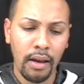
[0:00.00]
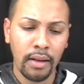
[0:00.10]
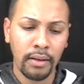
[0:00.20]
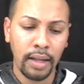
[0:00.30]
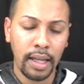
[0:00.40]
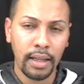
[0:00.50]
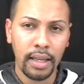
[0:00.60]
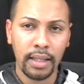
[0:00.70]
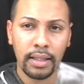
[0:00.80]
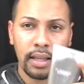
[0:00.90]
on
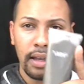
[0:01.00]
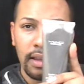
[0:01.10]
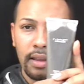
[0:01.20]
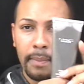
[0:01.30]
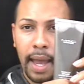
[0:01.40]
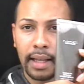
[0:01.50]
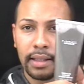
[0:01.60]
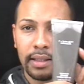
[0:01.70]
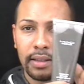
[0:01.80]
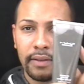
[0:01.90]
lately is the
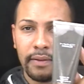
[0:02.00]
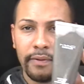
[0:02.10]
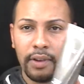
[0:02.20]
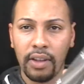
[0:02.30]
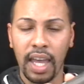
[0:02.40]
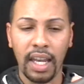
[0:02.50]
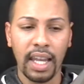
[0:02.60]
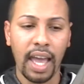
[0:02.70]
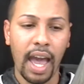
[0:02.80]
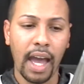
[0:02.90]
Max
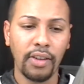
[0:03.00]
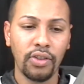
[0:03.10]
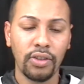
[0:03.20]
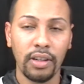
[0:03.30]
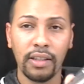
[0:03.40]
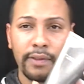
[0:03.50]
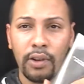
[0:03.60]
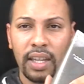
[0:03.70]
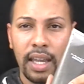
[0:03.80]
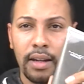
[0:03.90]
Volcanic Ash
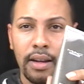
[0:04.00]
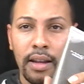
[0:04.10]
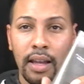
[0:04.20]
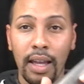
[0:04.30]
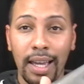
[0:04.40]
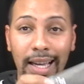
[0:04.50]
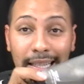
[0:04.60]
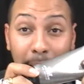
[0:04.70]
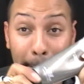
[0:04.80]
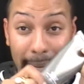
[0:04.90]
Exfoliator.
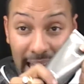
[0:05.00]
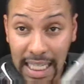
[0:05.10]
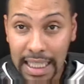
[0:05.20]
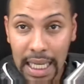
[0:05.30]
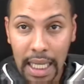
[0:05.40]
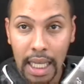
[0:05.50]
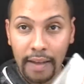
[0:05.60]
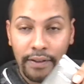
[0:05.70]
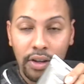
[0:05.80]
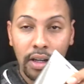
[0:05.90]
It's amazing.
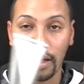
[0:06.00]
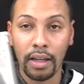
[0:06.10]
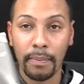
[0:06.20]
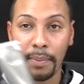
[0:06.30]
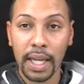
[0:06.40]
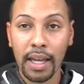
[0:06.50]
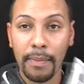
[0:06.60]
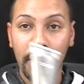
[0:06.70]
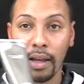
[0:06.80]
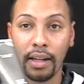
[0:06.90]
If you're gonna pick
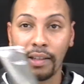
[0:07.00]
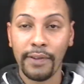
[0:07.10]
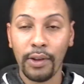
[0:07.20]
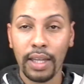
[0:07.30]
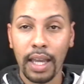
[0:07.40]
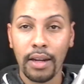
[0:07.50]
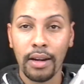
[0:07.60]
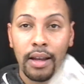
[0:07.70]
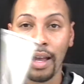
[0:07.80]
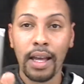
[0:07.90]
up an
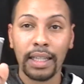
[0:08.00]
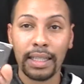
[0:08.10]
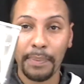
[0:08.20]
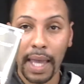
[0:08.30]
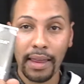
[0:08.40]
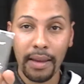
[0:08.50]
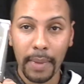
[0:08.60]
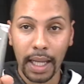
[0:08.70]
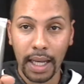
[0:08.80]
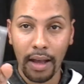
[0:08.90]
exfoliator, spend the
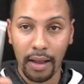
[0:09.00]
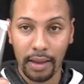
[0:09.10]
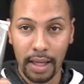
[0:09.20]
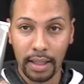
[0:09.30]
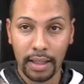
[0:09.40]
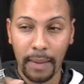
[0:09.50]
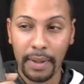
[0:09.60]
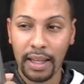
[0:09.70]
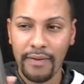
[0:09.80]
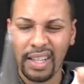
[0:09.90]
money on this. I
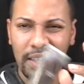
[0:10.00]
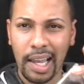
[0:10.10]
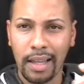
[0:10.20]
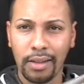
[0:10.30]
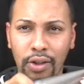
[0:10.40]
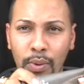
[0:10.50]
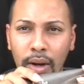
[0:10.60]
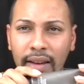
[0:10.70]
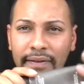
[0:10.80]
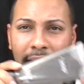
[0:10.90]
believe it's like
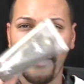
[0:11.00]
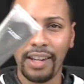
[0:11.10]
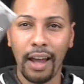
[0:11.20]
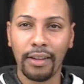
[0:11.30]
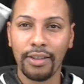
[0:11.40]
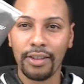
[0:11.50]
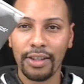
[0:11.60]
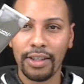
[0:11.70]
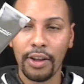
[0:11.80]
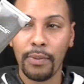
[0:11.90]
$25
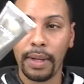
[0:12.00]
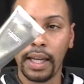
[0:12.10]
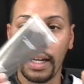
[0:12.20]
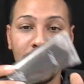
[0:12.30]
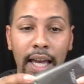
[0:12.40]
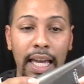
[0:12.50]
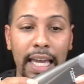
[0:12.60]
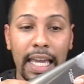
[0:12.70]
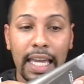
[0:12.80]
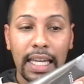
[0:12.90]
or so, but
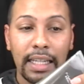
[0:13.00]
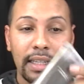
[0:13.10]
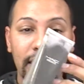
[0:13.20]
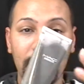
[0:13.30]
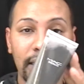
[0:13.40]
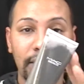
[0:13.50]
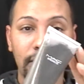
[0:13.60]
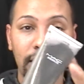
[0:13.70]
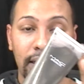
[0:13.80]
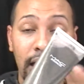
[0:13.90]
this
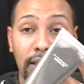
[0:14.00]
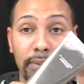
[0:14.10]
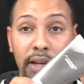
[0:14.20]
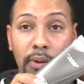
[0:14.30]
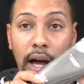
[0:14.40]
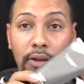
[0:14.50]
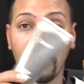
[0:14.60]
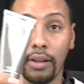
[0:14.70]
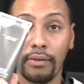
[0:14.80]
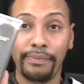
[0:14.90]
one has lasted me a while.
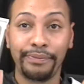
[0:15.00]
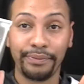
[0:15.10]
So